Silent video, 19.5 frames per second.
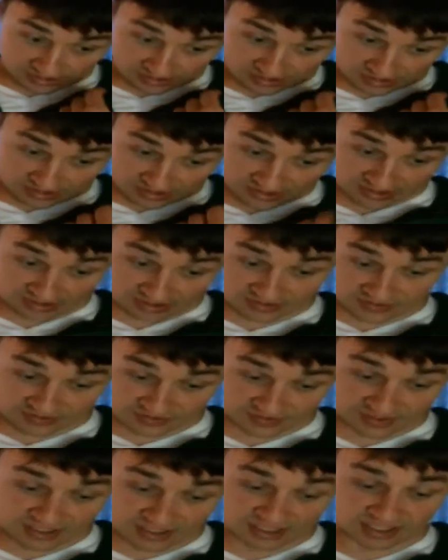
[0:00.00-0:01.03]
is
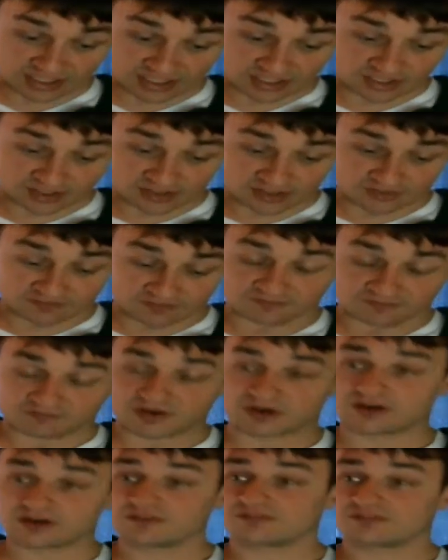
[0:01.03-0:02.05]
getting
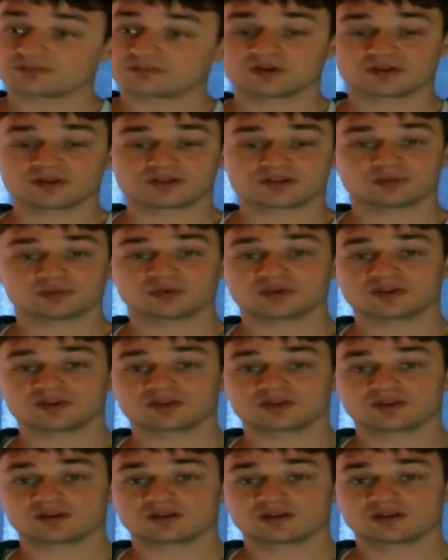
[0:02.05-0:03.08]
very familiar with
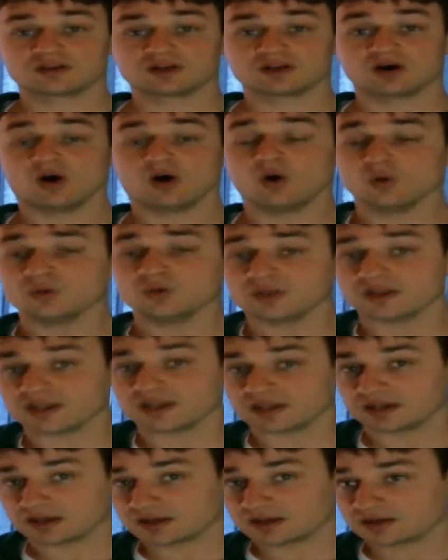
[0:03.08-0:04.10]

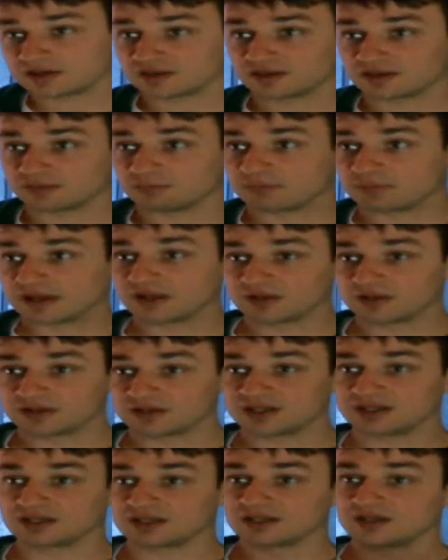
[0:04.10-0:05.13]
only the
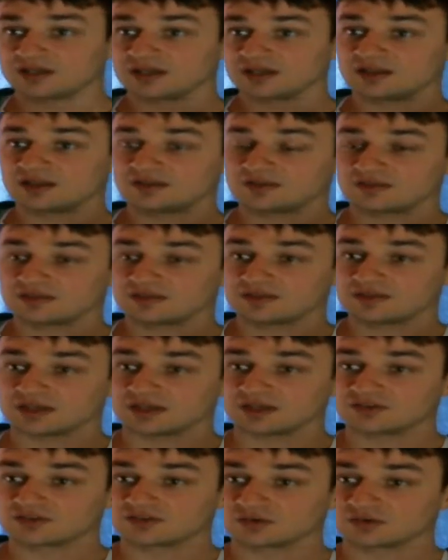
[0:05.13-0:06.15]
melody, the
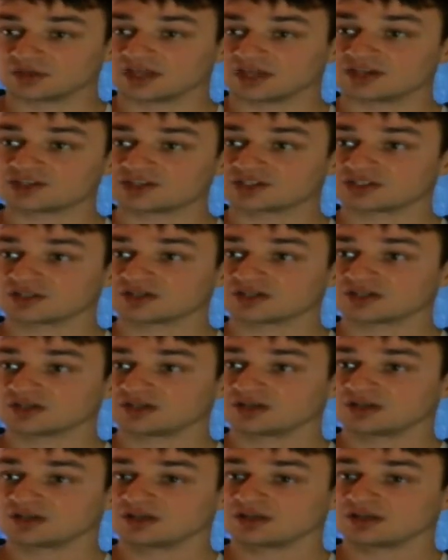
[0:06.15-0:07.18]
intonation,
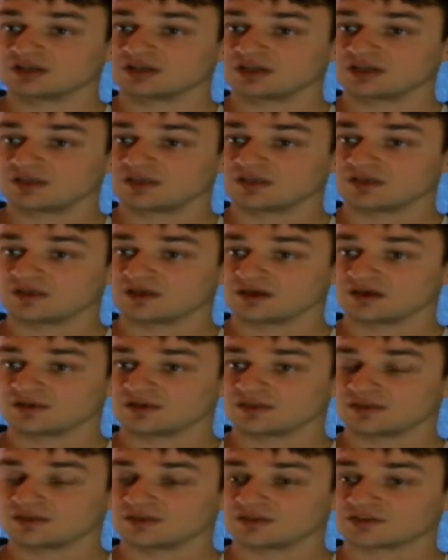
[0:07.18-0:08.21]

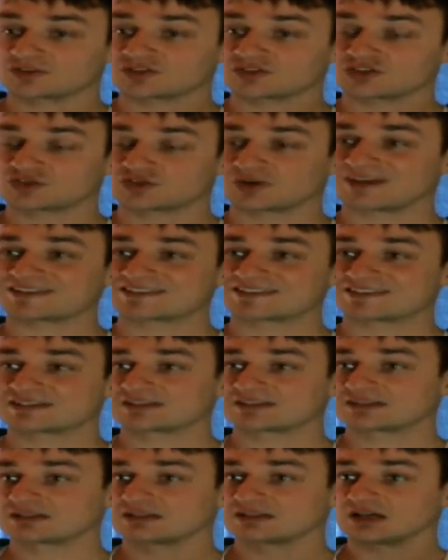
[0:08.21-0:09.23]
the stress
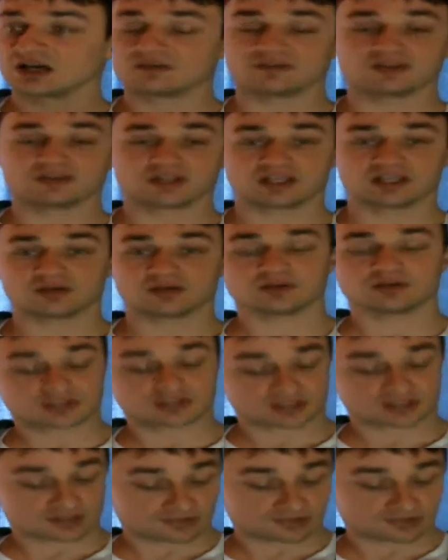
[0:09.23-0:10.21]
of a language.